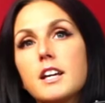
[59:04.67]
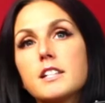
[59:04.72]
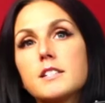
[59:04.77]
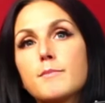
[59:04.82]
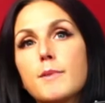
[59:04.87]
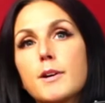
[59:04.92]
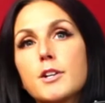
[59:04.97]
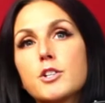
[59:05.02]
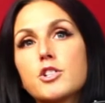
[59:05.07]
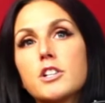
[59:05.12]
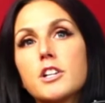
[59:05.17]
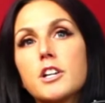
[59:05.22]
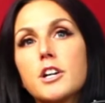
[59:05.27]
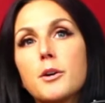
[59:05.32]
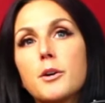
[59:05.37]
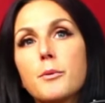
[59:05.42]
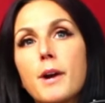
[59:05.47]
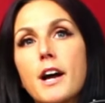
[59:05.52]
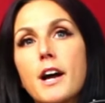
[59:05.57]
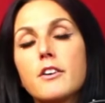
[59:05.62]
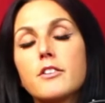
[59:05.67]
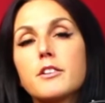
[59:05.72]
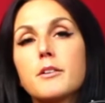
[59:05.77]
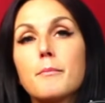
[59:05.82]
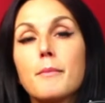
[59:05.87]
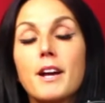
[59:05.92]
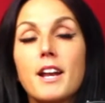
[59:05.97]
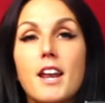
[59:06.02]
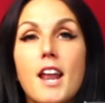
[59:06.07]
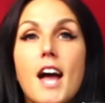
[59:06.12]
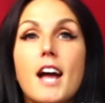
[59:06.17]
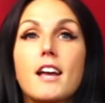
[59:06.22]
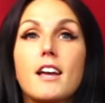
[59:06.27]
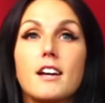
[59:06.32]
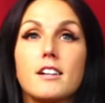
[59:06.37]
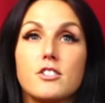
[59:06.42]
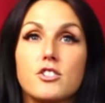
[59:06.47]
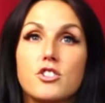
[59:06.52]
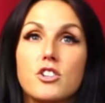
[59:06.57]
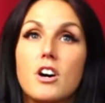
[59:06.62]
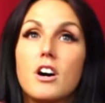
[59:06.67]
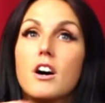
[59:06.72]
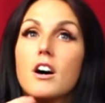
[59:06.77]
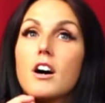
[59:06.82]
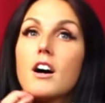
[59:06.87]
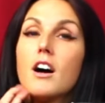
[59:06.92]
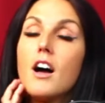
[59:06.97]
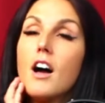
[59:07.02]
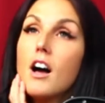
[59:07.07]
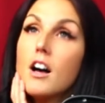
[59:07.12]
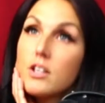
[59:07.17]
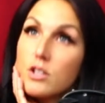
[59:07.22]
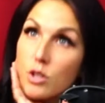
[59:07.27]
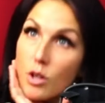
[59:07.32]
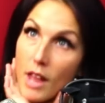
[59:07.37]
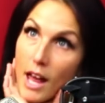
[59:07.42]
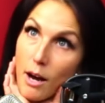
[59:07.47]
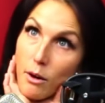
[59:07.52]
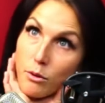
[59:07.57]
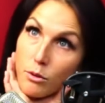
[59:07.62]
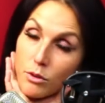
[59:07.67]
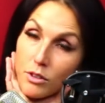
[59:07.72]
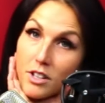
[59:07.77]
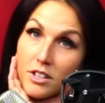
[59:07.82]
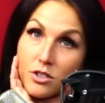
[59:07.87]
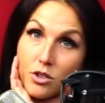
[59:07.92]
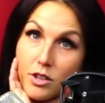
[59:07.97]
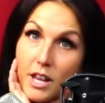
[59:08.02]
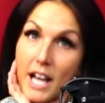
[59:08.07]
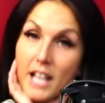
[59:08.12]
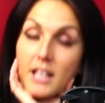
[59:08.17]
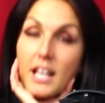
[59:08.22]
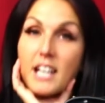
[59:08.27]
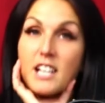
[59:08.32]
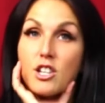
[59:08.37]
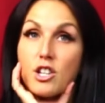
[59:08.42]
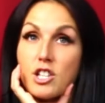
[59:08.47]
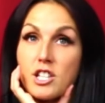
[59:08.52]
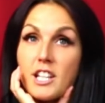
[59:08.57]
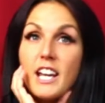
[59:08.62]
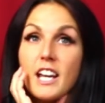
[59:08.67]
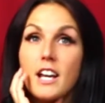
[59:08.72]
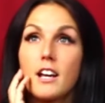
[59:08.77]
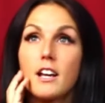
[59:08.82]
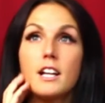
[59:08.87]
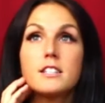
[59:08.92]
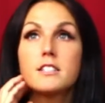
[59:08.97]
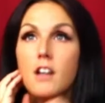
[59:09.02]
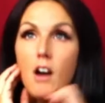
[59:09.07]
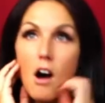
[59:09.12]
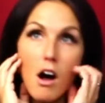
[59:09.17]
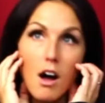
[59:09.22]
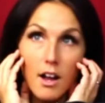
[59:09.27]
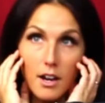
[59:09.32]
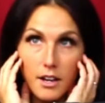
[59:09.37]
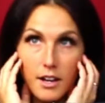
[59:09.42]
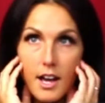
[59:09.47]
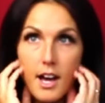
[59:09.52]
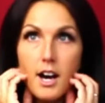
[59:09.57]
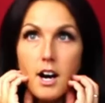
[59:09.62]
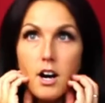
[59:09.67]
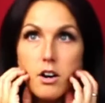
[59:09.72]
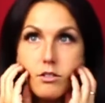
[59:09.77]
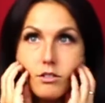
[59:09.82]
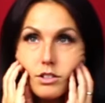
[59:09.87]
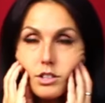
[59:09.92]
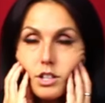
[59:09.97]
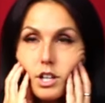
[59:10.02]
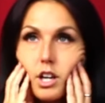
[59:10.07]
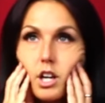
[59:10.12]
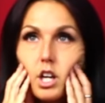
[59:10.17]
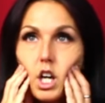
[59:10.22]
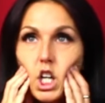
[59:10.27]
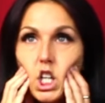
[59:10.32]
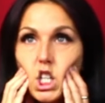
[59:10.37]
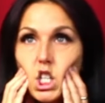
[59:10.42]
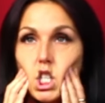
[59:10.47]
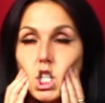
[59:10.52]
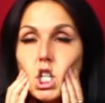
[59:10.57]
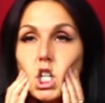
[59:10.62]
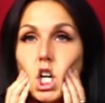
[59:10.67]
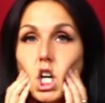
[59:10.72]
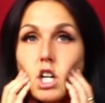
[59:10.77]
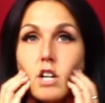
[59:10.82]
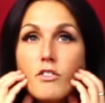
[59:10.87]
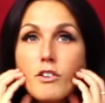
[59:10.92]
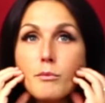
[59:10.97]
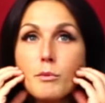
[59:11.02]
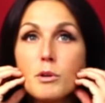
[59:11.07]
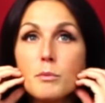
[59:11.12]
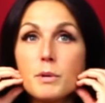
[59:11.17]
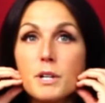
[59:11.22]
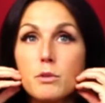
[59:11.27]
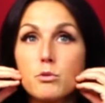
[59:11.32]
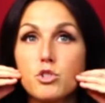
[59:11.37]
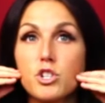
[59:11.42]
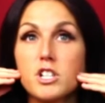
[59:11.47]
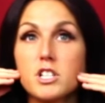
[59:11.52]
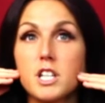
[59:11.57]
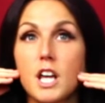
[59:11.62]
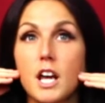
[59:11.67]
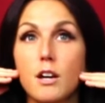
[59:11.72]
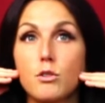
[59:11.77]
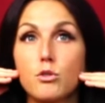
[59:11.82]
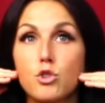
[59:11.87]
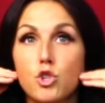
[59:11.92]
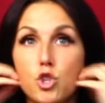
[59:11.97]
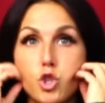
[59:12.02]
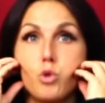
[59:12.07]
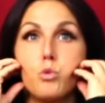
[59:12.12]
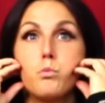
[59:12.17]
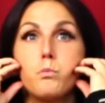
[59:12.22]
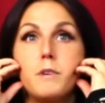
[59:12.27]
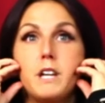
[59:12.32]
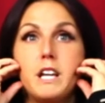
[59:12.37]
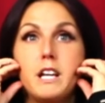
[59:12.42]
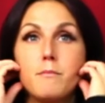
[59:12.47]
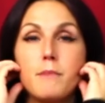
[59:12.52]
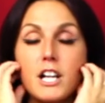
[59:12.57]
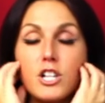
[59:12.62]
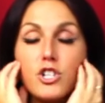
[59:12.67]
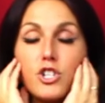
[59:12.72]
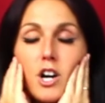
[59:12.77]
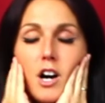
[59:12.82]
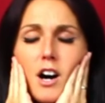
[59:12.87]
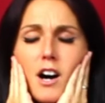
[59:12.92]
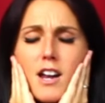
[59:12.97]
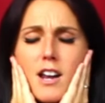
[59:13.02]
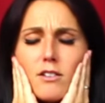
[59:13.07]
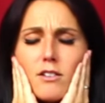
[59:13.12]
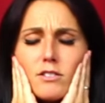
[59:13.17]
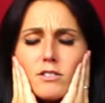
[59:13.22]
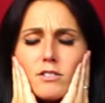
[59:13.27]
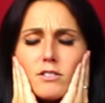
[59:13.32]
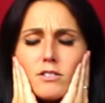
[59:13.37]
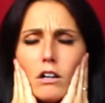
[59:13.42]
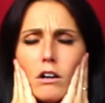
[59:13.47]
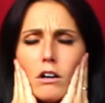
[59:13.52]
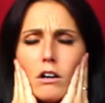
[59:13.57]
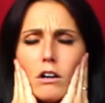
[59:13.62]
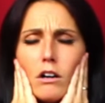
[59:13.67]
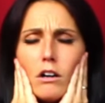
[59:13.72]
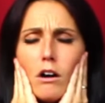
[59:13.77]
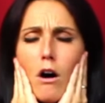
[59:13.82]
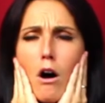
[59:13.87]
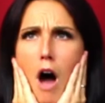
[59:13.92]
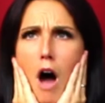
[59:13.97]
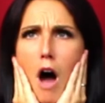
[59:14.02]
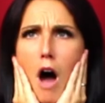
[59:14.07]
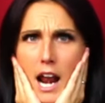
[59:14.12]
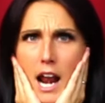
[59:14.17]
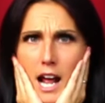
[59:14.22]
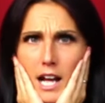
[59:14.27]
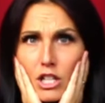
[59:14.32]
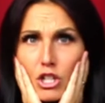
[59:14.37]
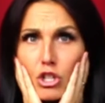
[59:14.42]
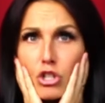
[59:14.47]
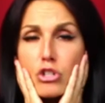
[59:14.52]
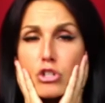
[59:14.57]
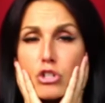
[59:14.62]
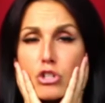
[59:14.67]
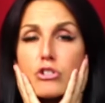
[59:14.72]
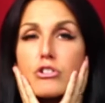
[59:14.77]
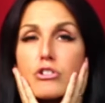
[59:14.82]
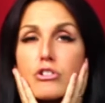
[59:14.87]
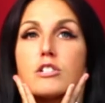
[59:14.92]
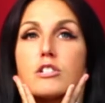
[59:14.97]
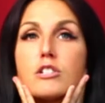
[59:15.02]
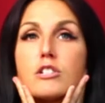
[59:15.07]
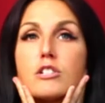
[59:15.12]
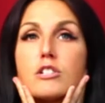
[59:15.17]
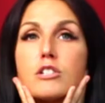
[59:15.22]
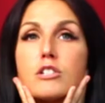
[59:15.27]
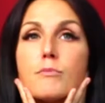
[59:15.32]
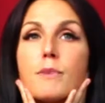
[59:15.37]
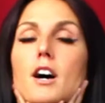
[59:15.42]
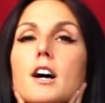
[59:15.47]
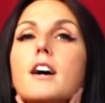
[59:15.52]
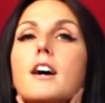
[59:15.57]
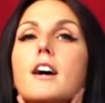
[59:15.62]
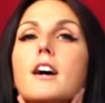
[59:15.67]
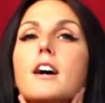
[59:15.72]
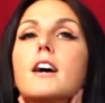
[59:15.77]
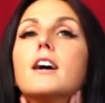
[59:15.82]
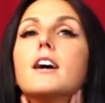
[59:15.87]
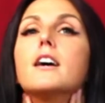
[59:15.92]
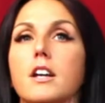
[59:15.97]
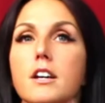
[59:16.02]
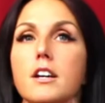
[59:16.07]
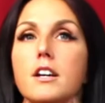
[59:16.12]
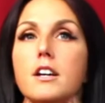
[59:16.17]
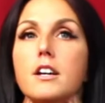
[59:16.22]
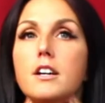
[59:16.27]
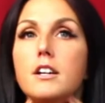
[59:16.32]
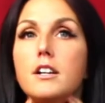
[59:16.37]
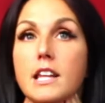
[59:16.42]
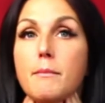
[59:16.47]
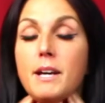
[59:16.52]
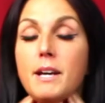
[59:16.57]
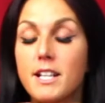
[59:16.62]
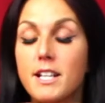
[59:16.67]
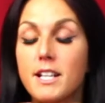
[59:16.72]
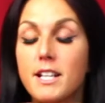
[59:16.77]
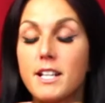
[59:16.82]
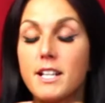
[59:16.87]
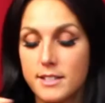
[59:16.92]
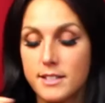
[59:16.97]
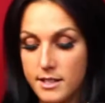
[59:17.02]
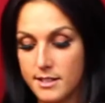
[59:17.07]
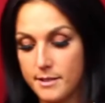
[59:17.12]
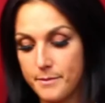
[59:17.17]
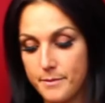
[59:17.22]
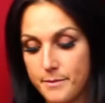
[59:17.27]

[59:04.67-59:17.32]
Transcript: especially around my neck and jaw. So that like it's gone now because I disconnected from her, but it was just like in my jaw, and I was like, oh, and I had to like stretch my jaw out. So that makes sense.